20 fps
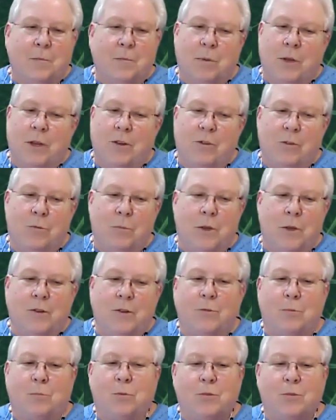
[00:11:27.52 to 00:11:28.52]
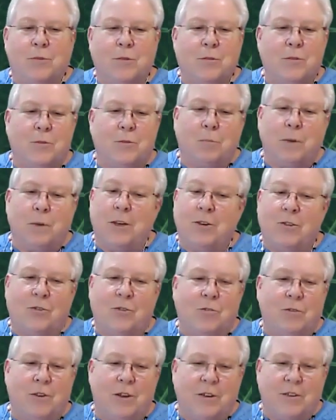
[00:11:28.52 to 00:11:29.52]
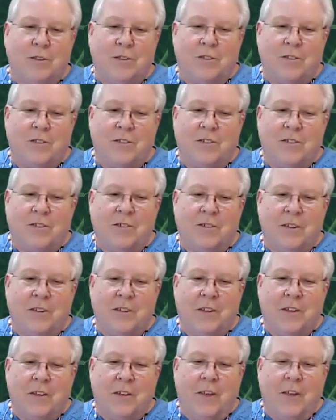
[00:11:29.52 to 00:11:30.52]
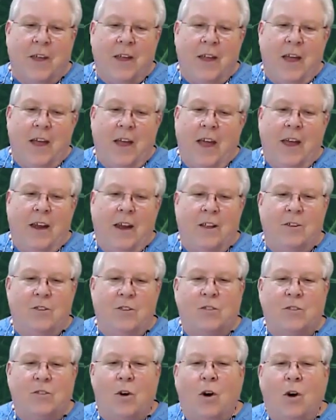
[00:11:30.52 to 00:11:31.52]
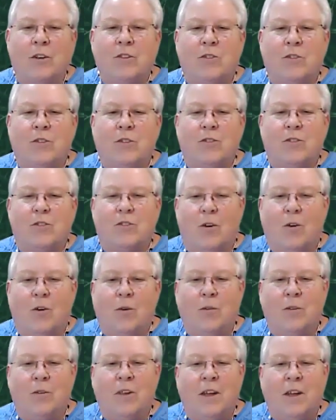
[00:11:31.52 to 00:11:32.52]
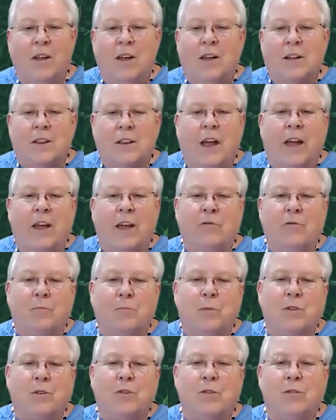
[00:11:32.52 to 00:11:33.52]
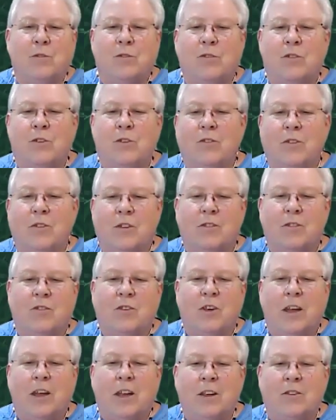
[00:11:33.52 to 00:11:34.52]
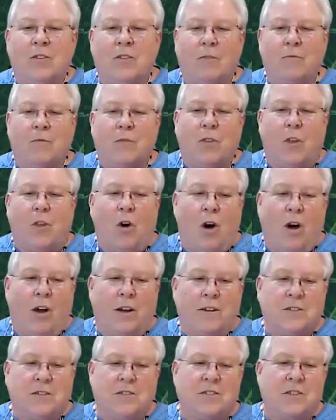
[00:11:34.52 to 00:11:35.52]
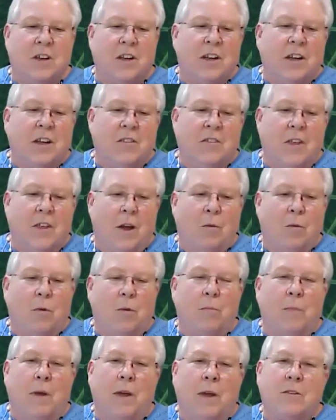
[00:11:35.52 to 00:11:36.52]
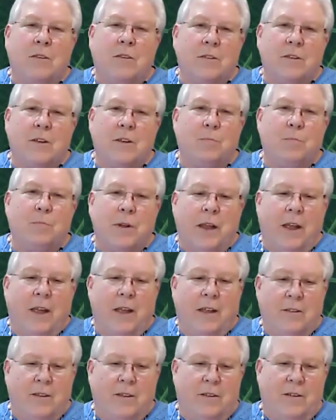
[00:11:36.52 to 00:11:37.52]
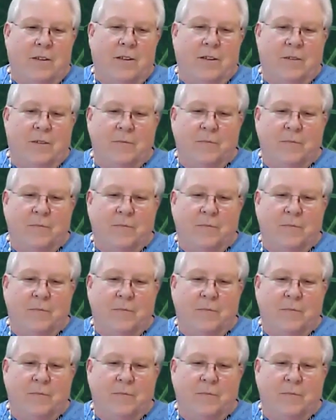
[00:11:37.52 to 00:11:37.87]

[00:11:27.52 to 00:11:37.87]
Peach pits produce peach trees. And as thoughts are sown, life produces the seeds of thoughts that were mentally planted.